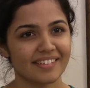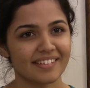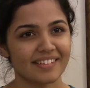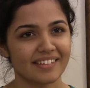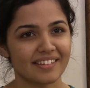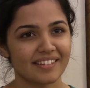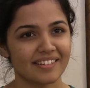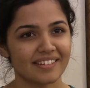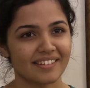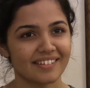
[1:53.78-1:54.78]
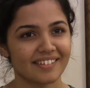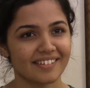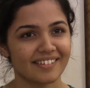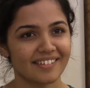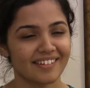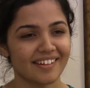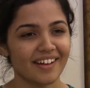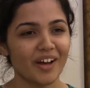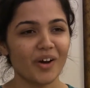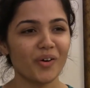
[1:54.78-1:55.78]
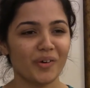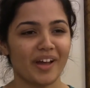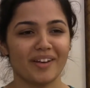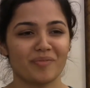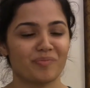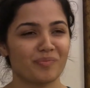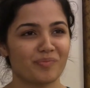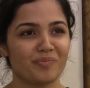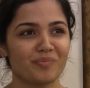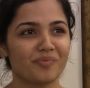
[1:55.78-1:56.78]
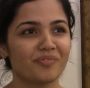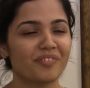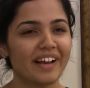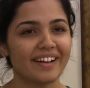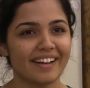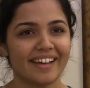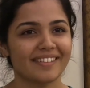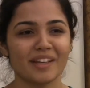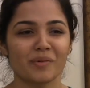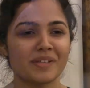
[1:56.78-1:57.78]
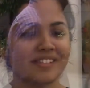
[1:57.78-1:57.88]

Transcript: him smile again? Oh, it felt like there was